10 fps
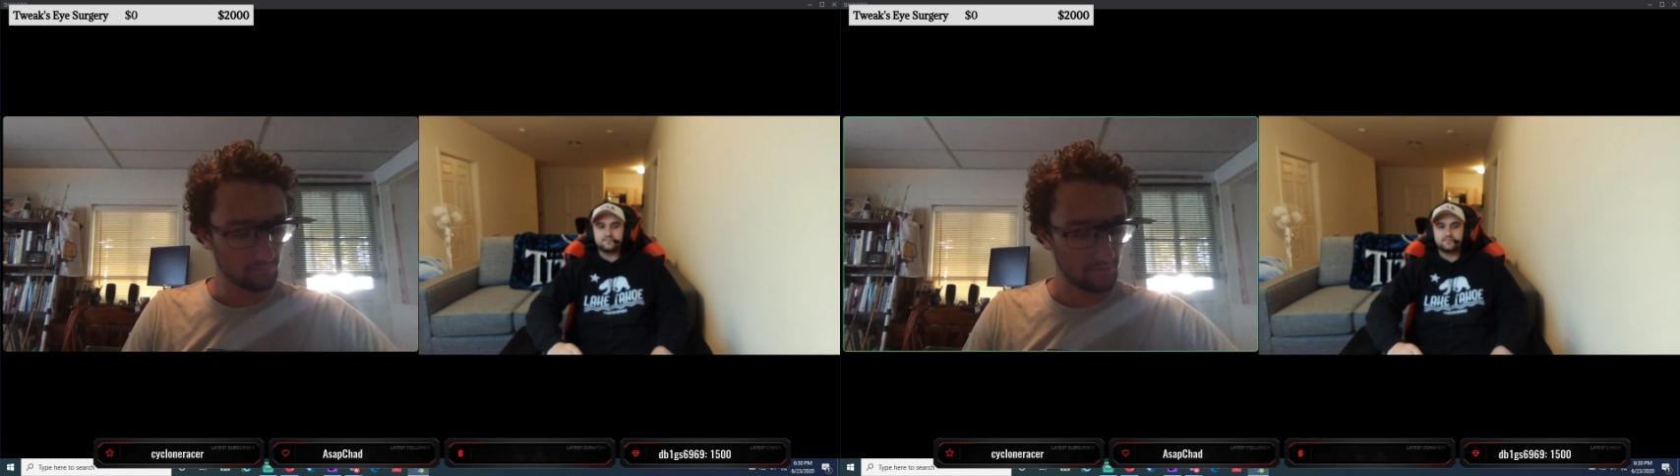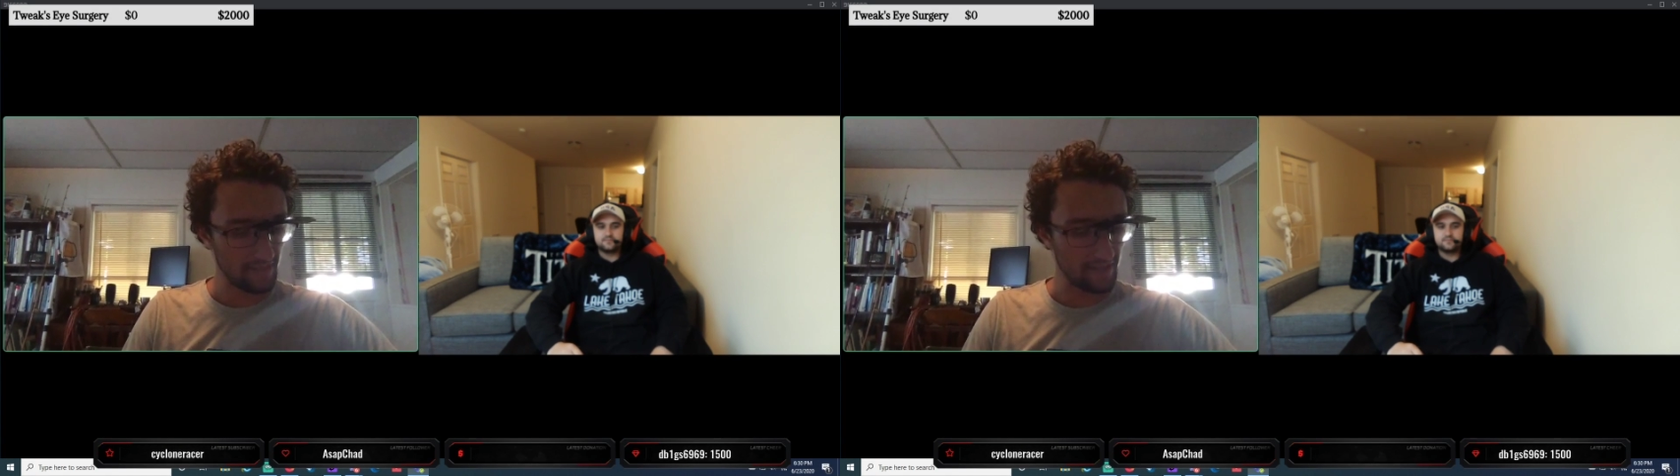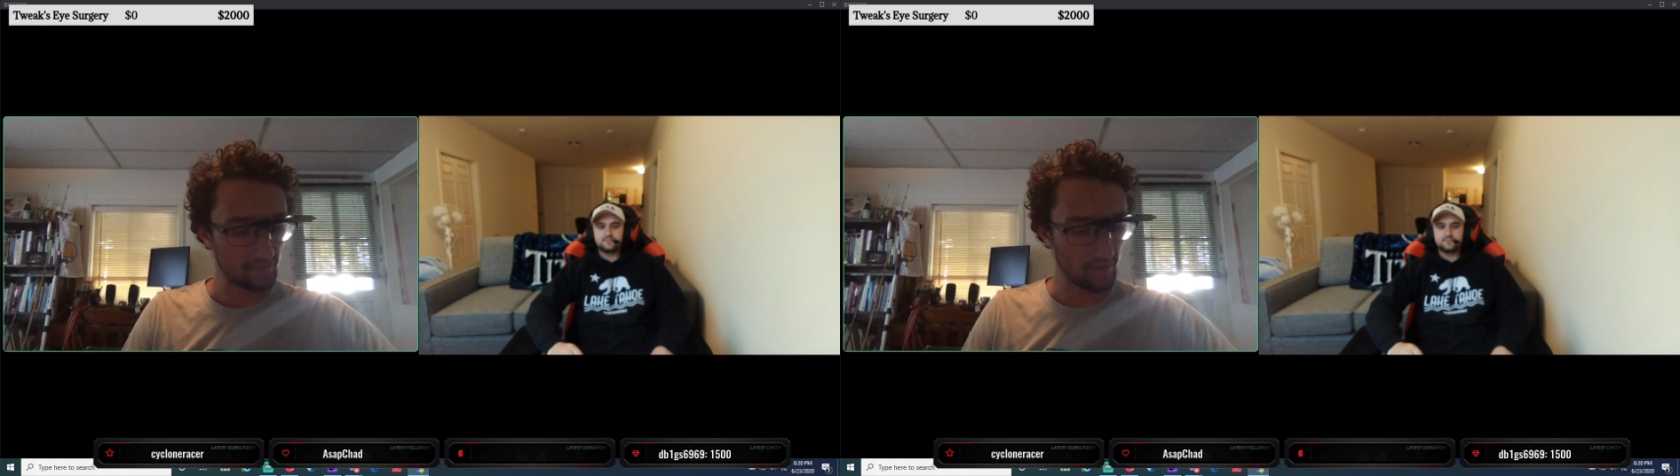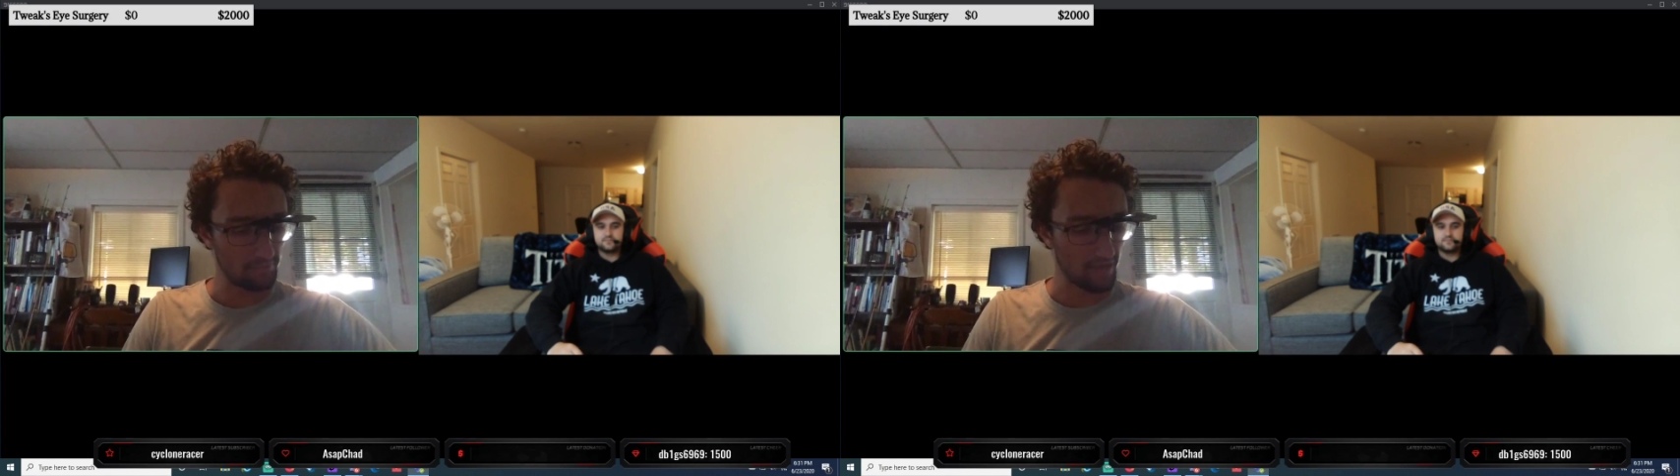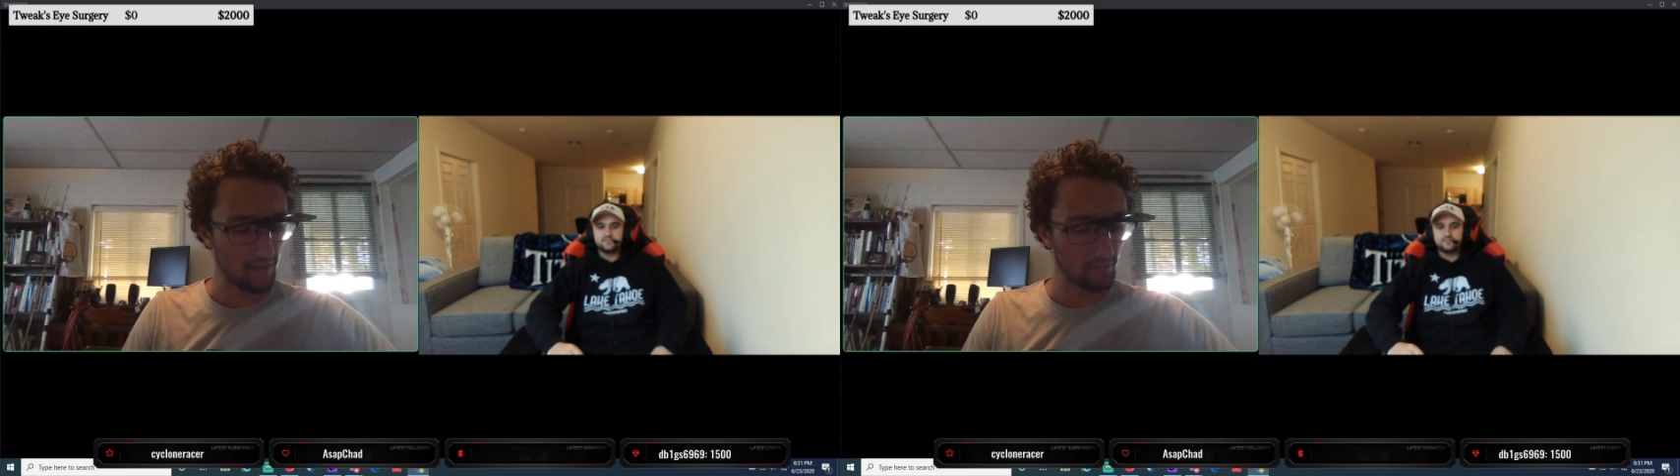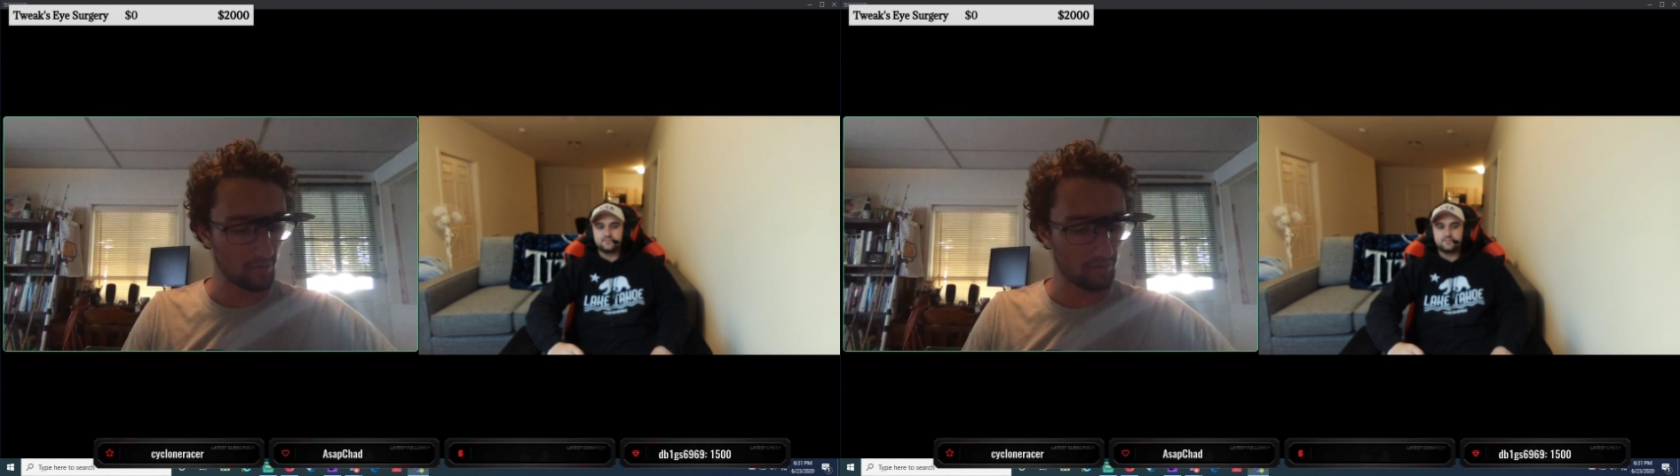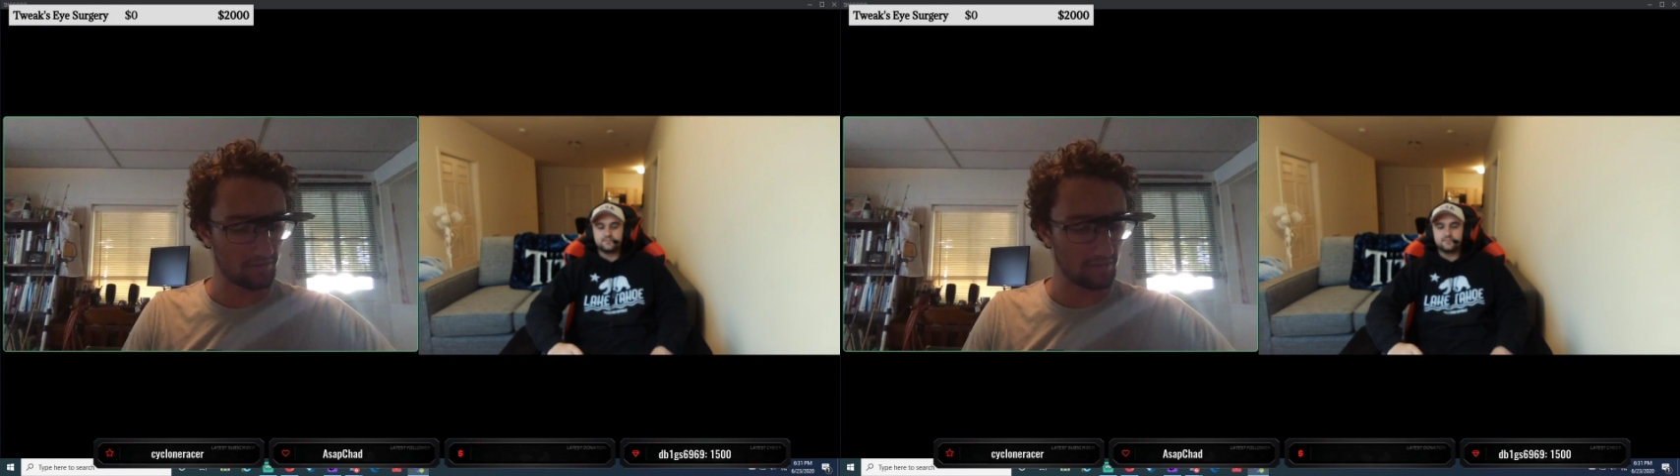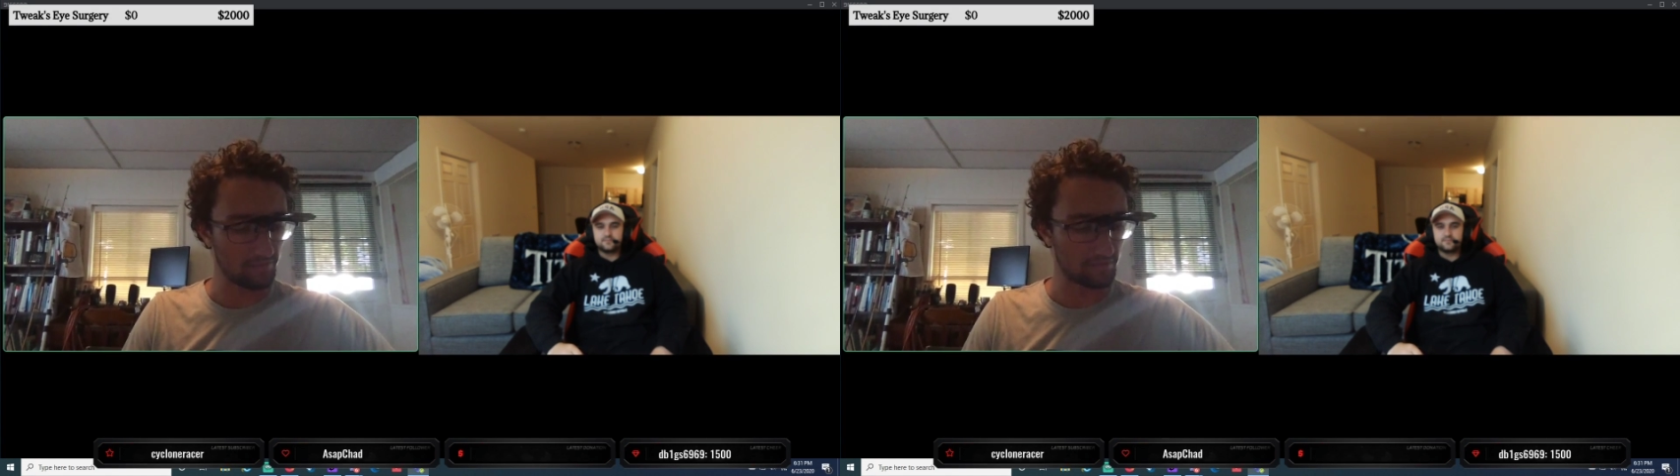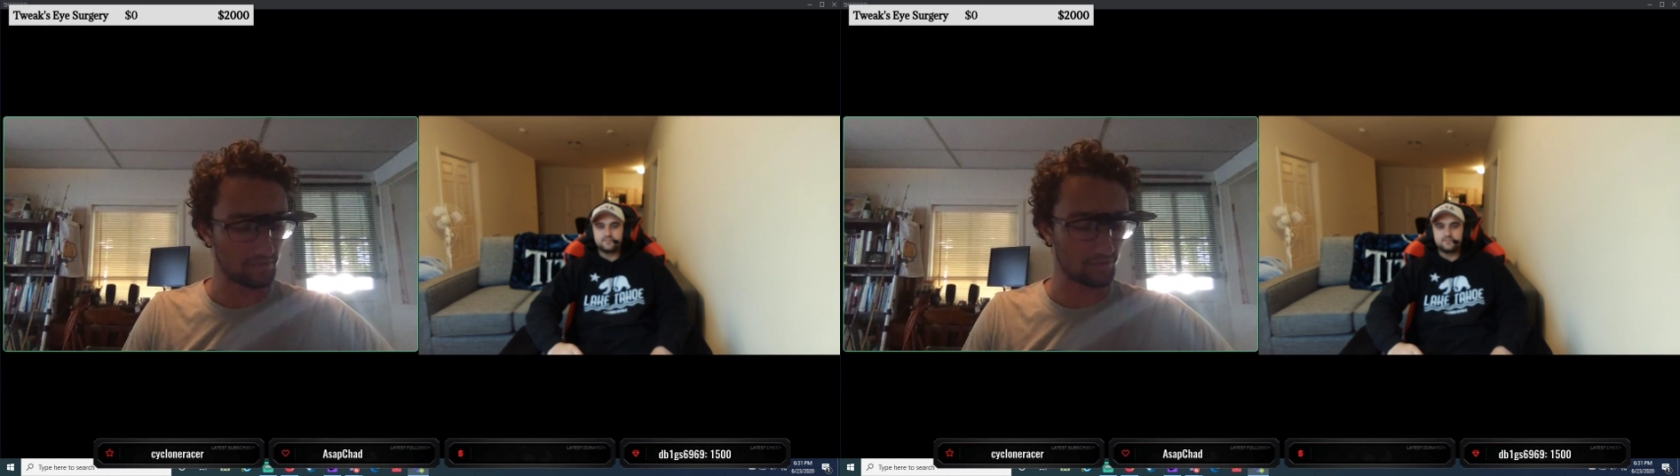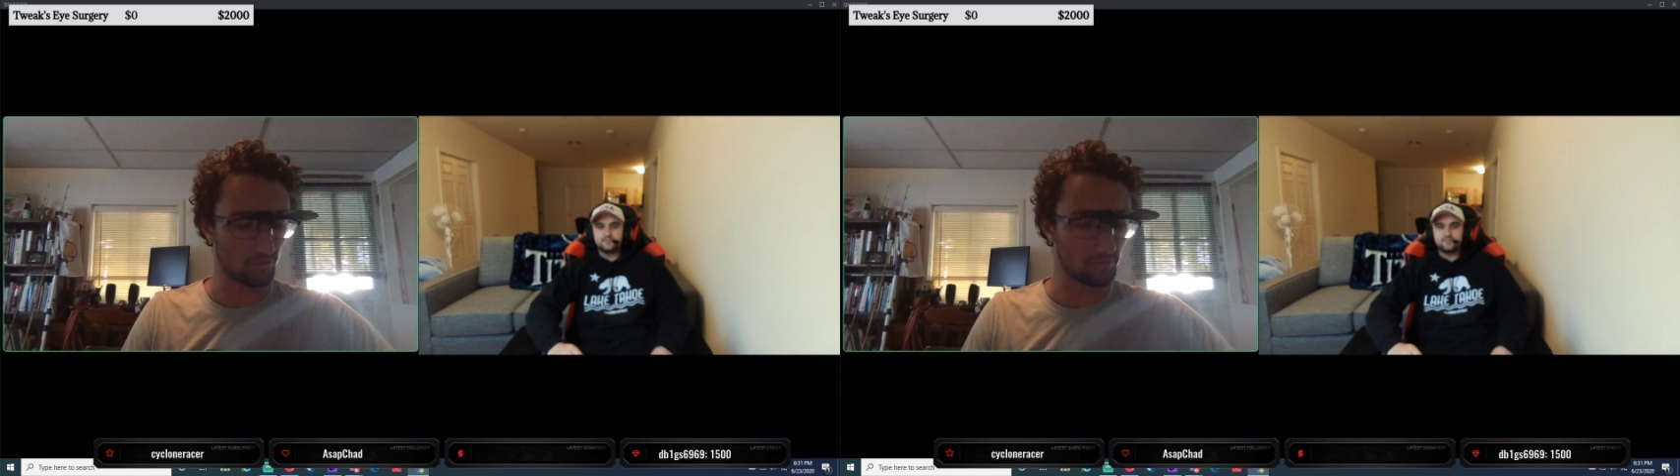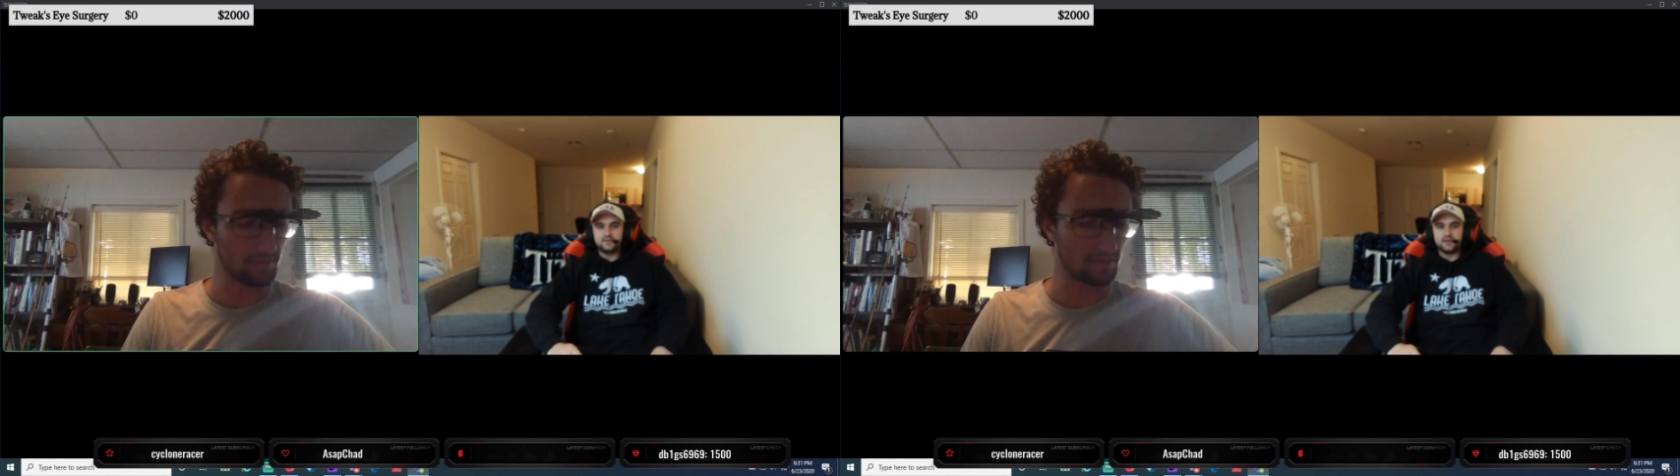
that's way up top where all this stuff is controlled, basically.